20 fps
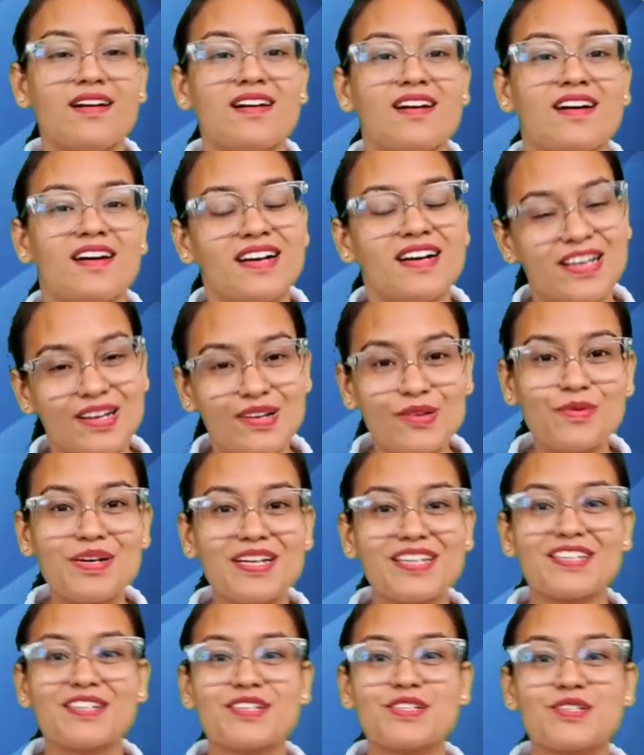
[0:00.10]
Hello, my
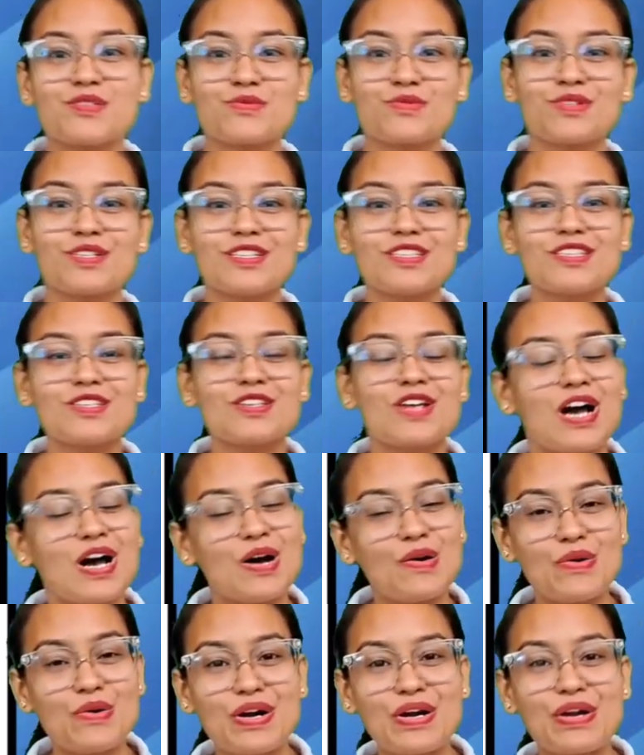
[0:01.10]
dear students. How
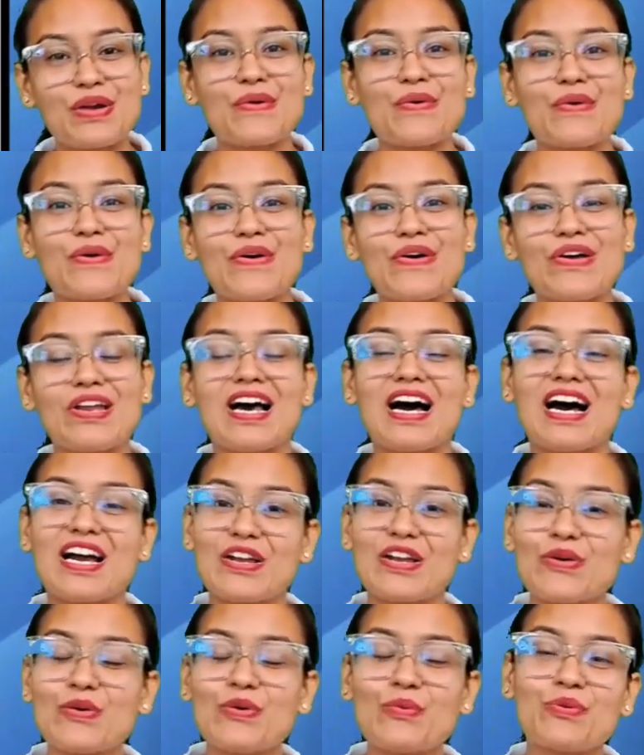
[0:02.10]
are you all? I
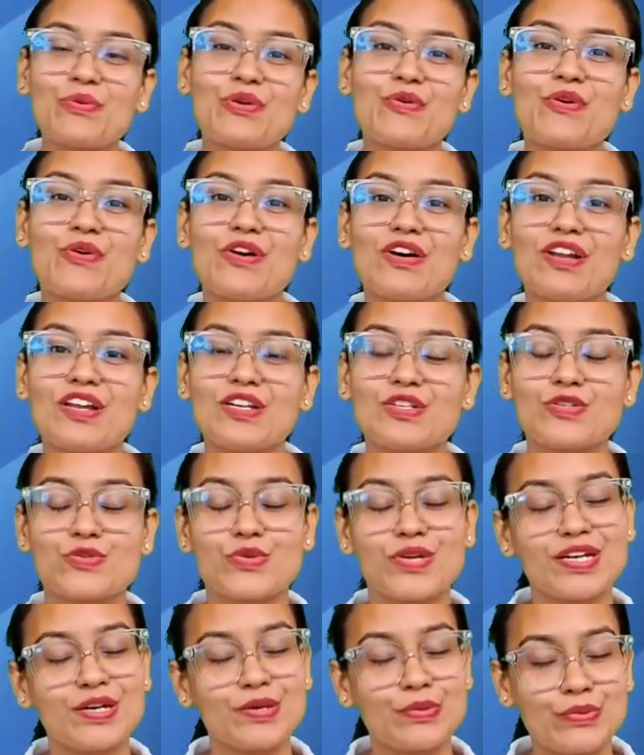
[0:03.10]
hope you all are doing
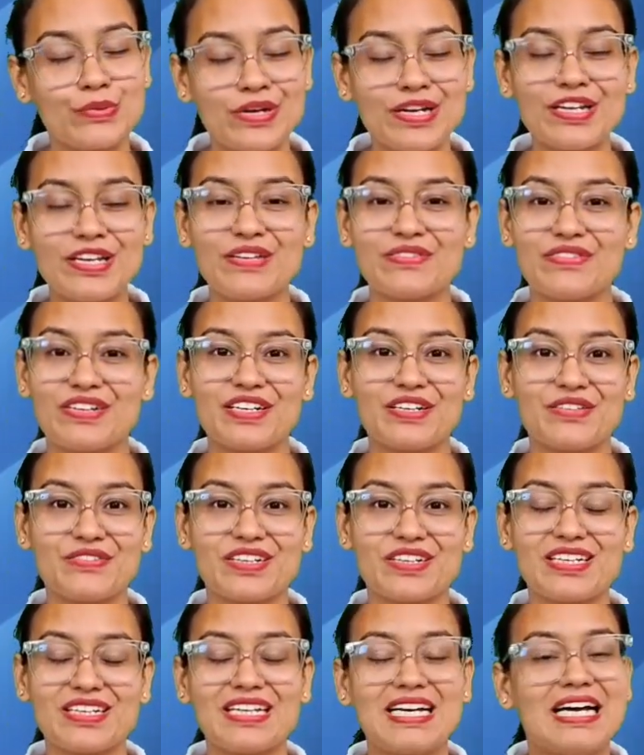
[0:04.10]
really very well.
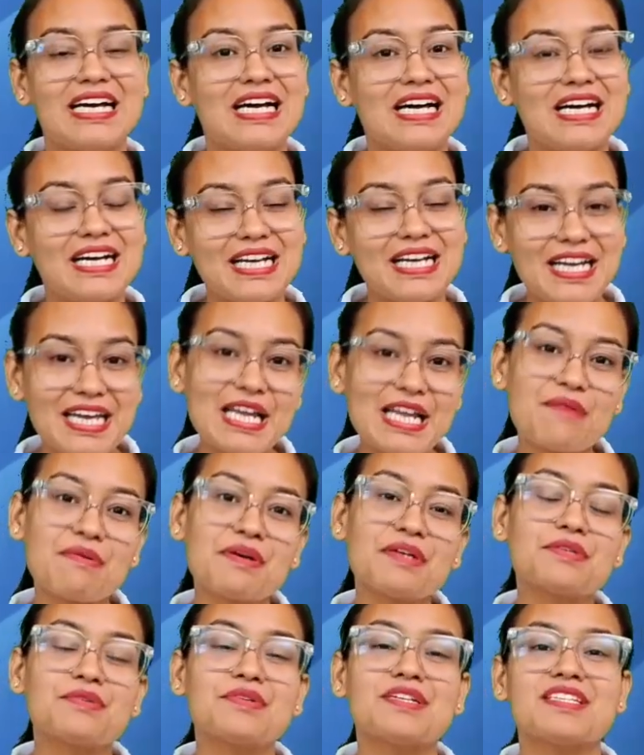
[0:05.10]
In our
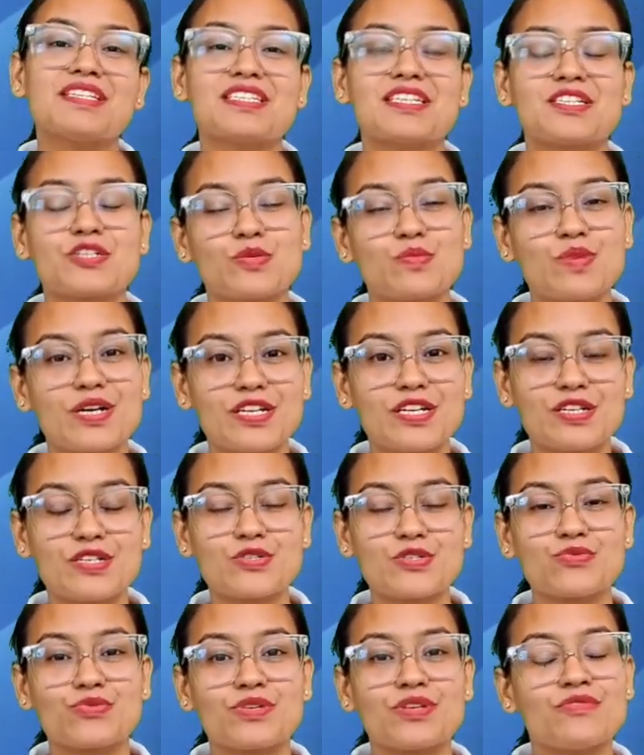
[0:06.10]
today's session, my dear
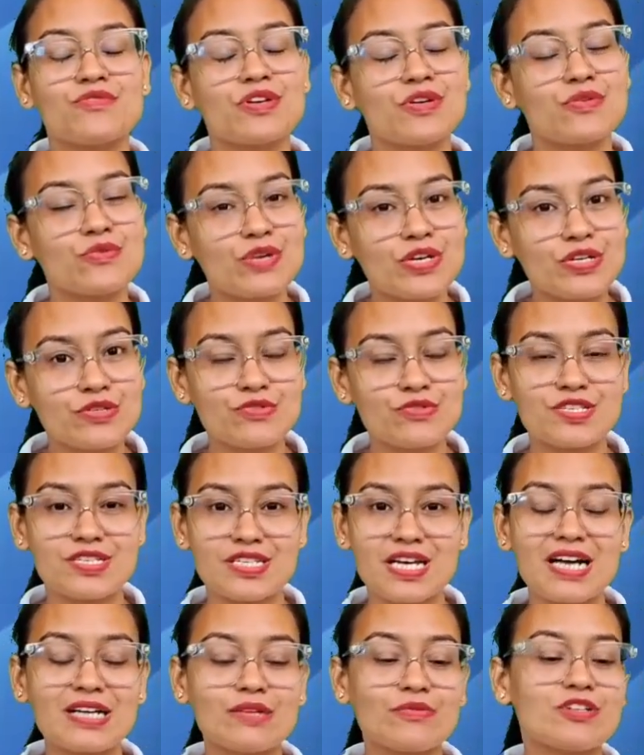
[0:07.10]
student, we are going to start
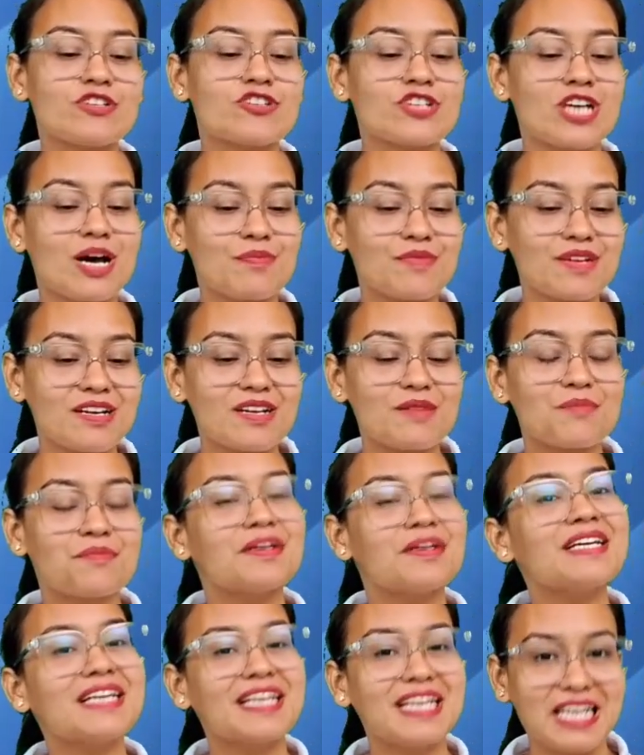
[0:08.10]
with chapter number
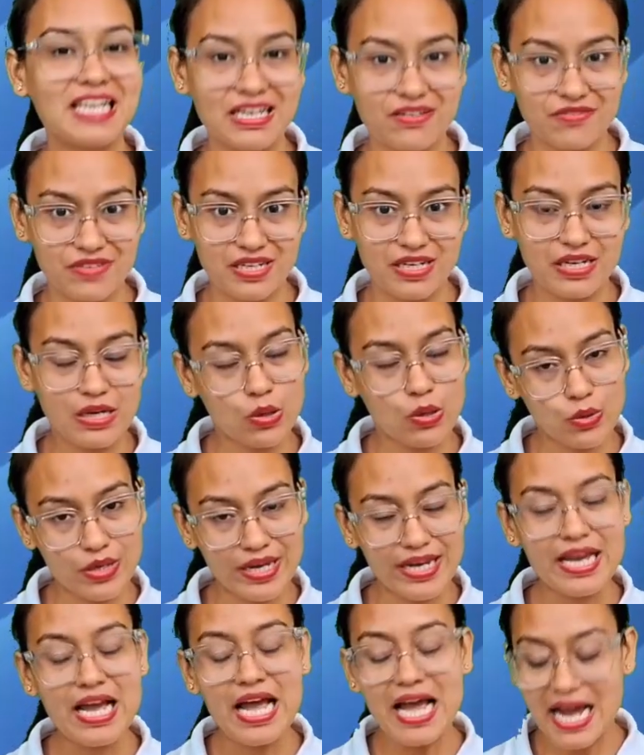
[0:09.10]
11. Okay,
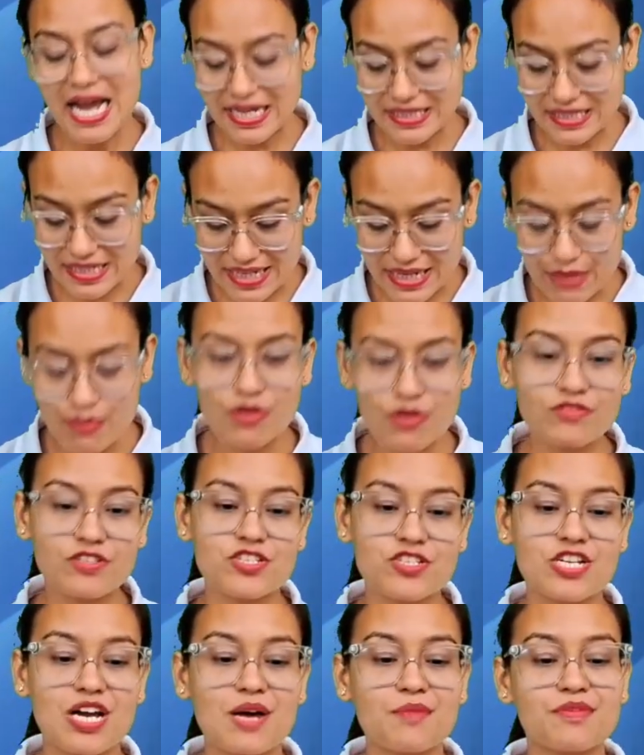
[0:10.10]
and the name of this
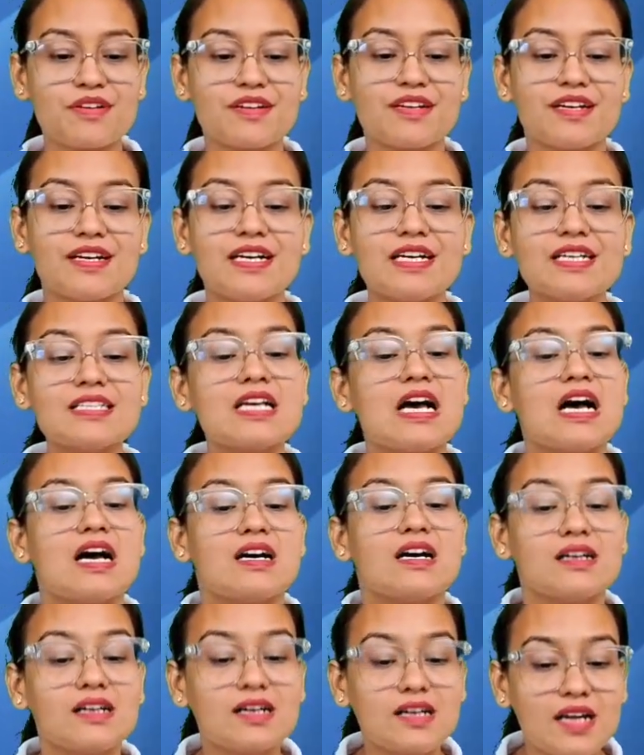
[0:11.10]
chapter is
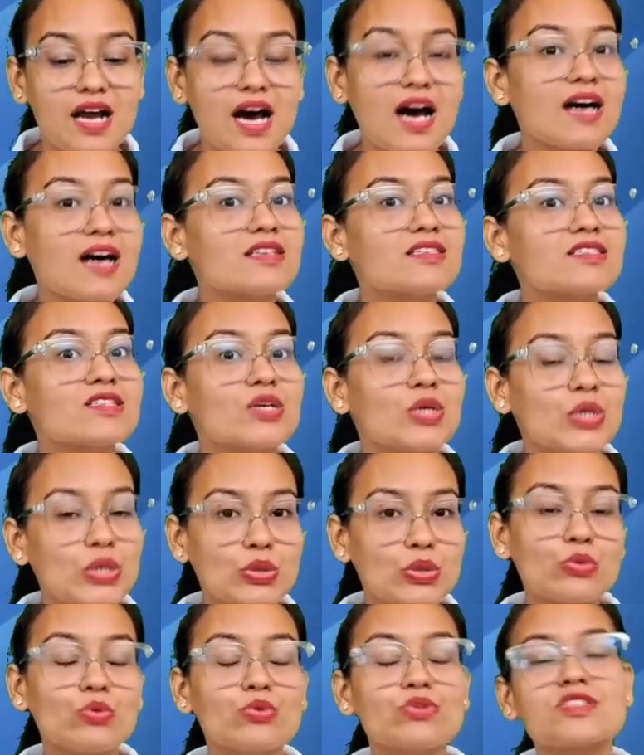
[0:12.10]

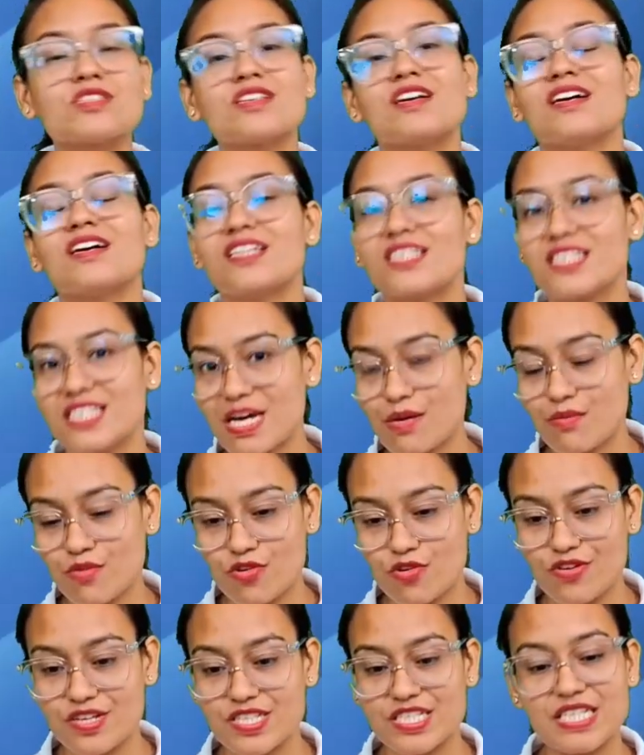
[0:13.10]
Grassroots
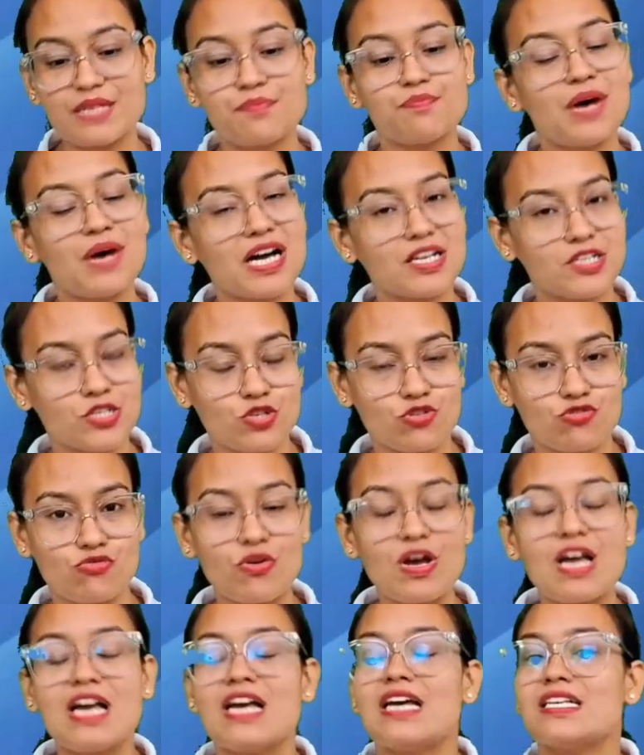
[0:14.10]
Democracy, Part 2.
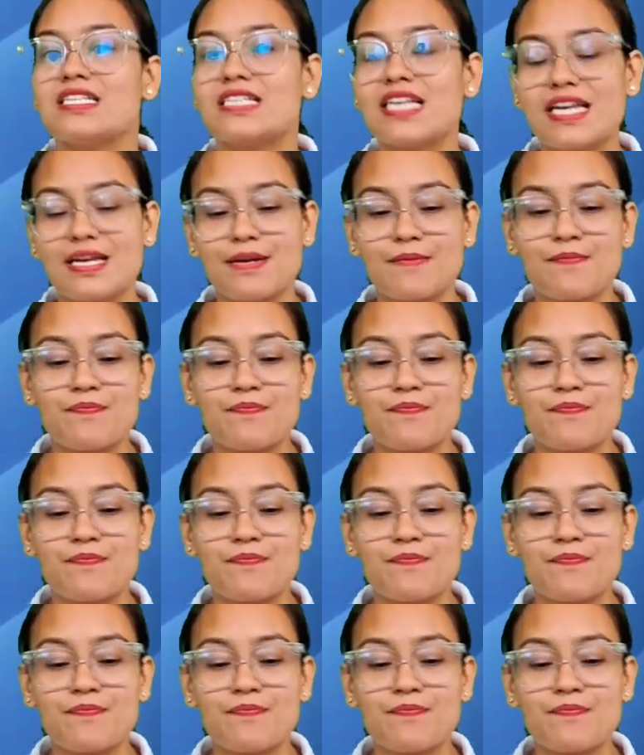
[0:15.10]
See,